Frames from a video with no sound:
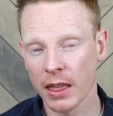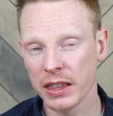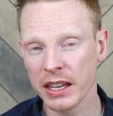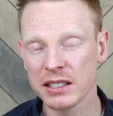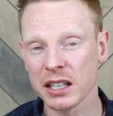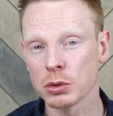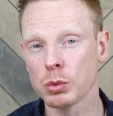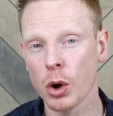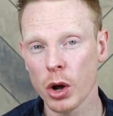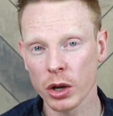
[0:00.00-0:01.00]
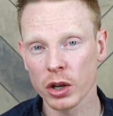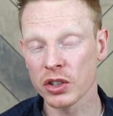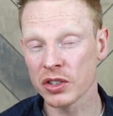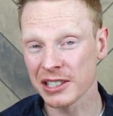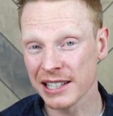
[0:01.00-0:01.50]
these things work
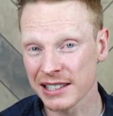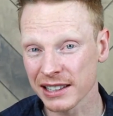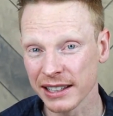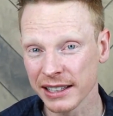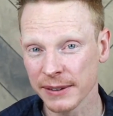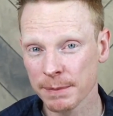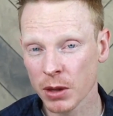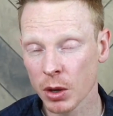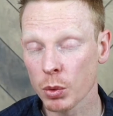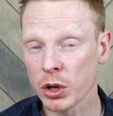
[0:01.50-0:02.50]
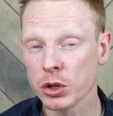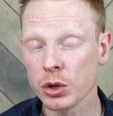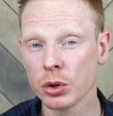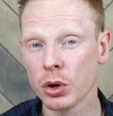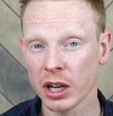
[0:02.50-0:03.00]
consistently when
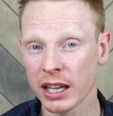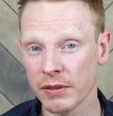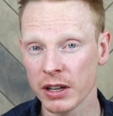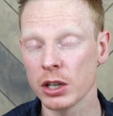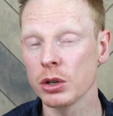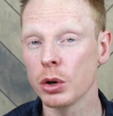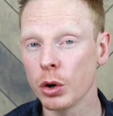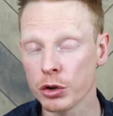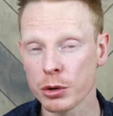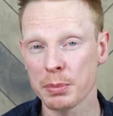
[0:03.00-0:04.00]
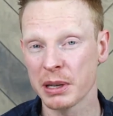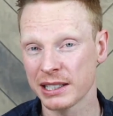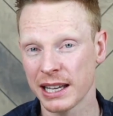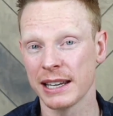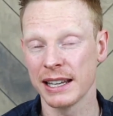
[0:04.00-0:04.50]
you're not giving it your
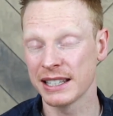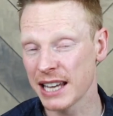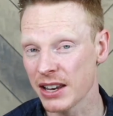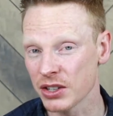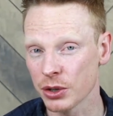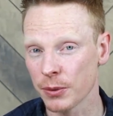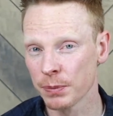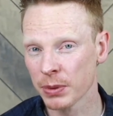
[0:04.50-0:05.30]
100% attention.